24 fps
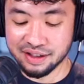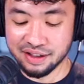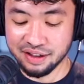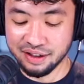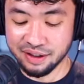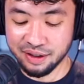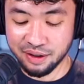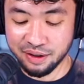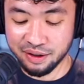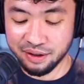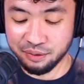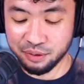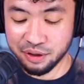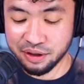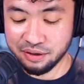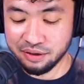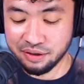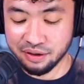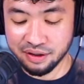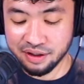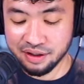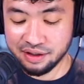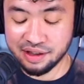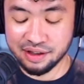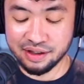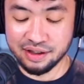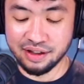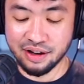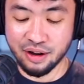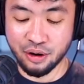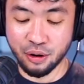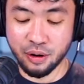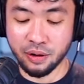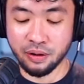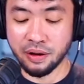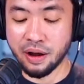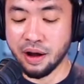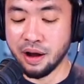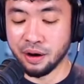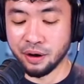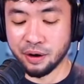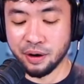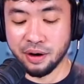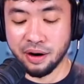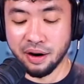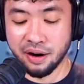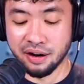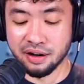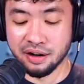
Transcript: is literally, this is no longer an